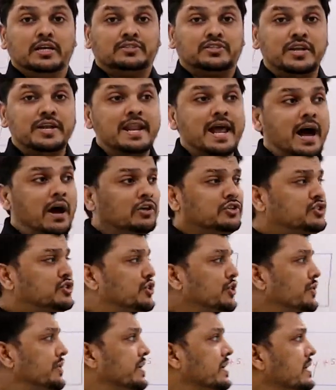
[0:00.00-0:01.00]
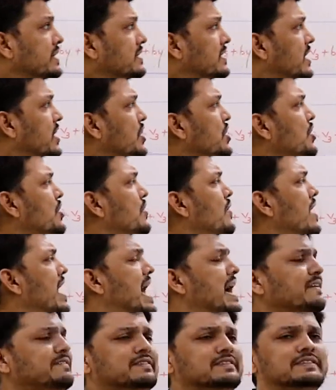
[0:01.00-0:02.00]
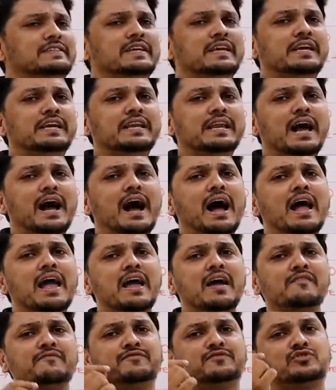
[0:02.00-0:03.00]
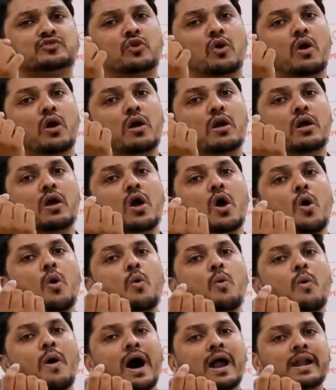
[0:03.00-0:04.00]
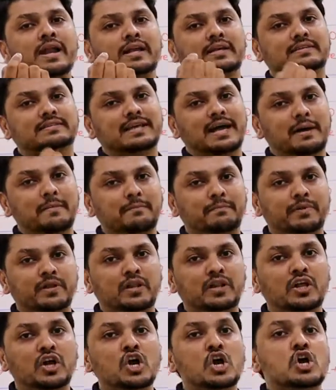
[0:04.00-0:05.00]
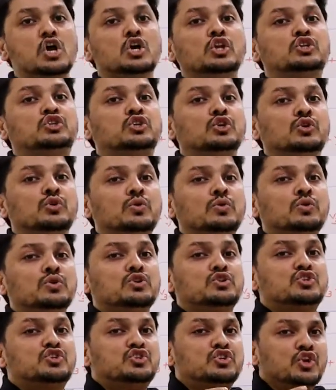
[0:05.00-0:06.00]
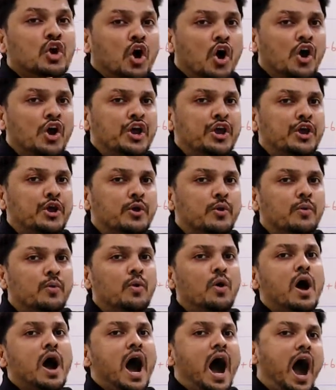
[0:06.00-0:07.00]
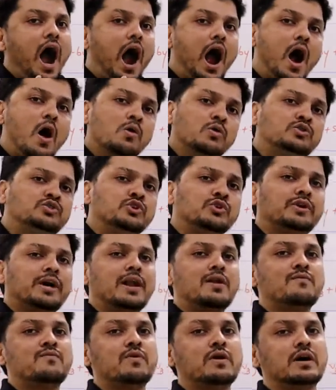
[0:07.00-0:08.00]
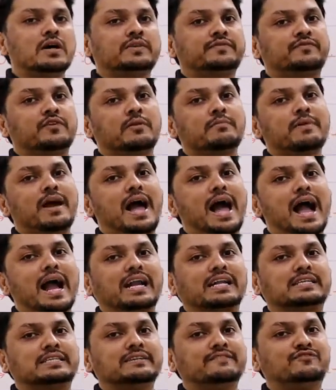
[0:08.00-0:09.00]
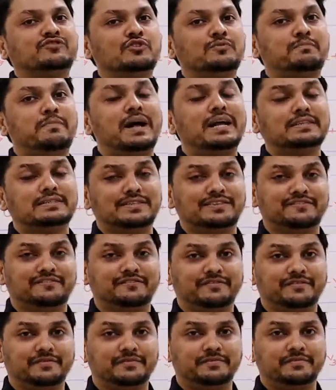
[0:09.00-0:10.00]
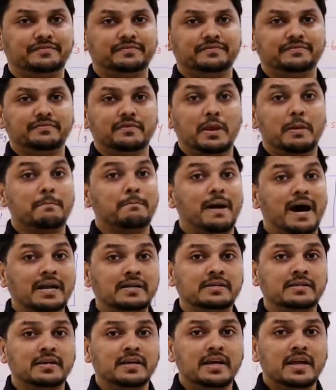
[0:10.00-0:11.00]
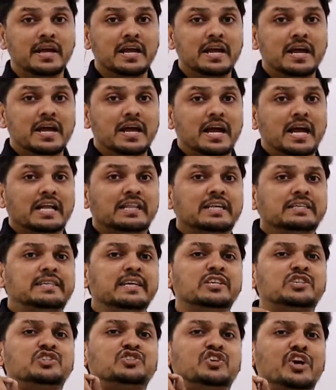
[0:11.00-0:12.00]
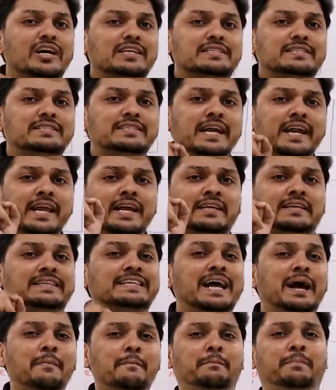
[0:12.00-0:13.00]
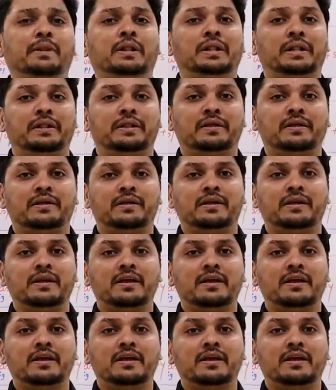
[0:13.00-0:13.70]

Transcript: So now student, you have seen I have solved one example to show you how to convert from active to passive. But this is just an example.